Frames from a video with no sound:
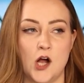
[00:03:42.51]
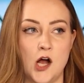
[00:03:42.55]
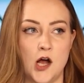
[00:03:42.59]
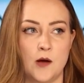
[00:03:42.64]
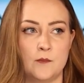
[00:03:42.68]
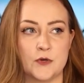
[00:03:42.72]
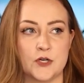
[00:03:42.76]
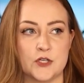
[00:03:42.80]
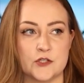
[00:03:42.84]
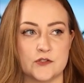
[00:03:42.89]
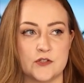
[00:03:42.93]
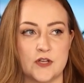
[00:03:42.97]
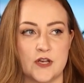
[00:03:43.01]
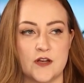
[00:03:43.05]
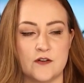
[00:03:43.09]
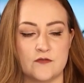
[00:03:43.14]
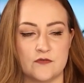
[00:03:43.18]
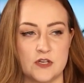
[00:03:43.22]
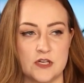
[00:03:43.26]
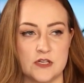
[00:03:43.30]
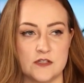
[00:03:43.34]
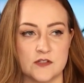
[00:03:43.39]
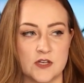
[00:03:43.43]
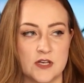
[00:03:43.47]
I'm going to save
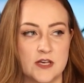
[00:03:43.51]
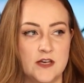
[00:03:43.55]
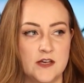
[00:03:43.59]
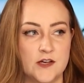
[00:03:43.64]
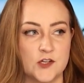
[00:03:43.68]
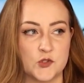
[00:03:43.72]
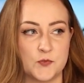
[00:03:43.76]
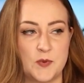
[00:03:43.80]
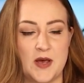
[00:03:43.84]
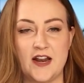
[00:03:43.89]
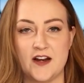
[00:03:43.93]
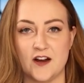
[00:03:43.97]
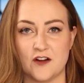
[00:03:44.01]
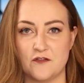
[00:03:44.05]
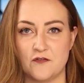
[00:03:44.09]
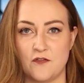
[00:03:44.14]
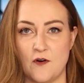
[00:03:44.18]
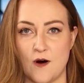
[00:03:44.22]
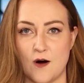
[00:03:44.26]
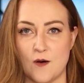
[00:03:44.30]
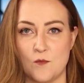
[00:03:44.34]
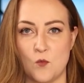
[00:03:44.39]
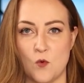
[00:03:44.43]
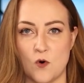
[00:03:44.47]
these Hispanic
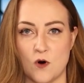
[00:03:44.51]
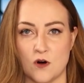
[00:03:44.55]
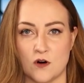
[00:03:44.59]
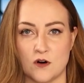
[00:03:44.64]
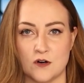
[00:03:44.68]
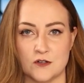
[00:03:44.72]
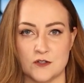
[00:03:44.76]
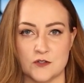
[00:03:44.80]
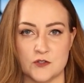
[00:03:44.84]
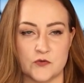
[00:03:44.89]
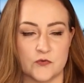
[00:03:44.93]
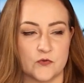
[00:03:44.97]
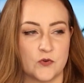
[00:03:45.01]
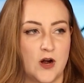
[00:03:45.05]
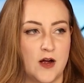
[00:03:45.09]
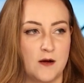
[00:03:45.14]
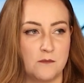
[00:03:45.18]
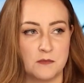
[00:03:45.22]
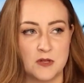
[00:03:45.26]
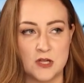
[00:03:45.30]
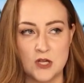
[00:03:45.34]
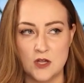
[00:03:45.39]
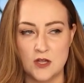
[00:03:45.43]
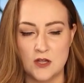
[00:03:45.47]
farm workers
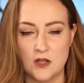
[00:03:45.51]
from